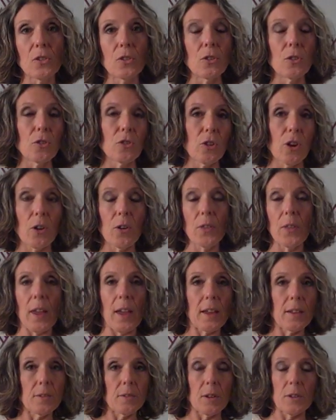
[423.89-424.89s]
to show
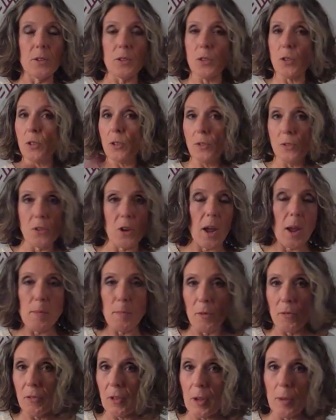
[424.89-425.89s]
that a certain
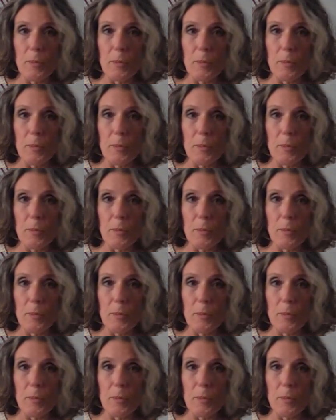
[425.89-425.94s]
type of